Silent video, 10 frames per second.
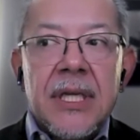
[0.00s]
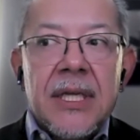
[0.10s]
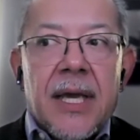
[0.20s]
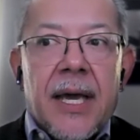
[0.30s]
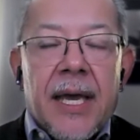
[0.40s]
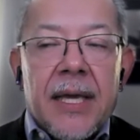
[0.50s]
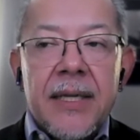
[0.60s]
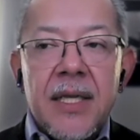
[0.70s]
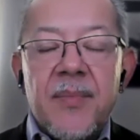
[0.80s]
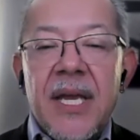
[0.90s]
Mm. And
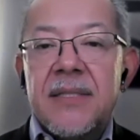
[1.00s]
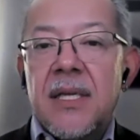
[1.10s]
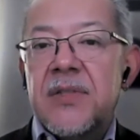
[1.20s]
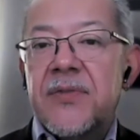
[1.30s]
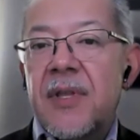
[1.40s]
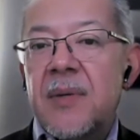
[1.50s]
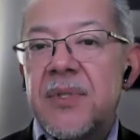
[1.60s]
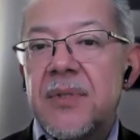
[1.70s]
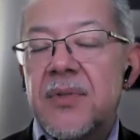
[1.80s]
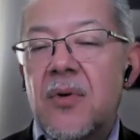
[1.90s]
it makes sense for them to
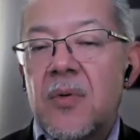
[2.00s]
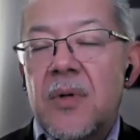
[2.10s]
score,